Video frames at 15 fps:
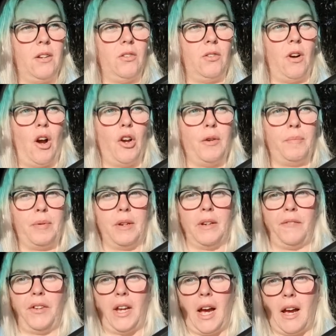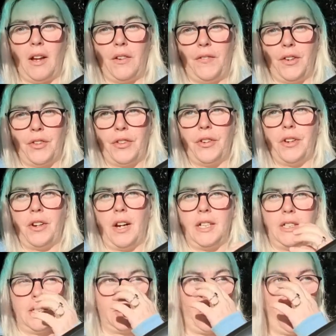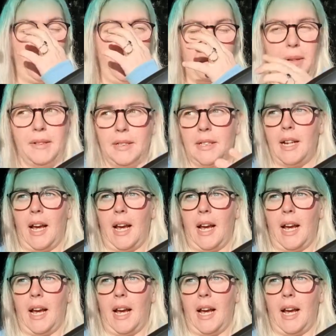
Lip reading: all open, if your third eye just opened,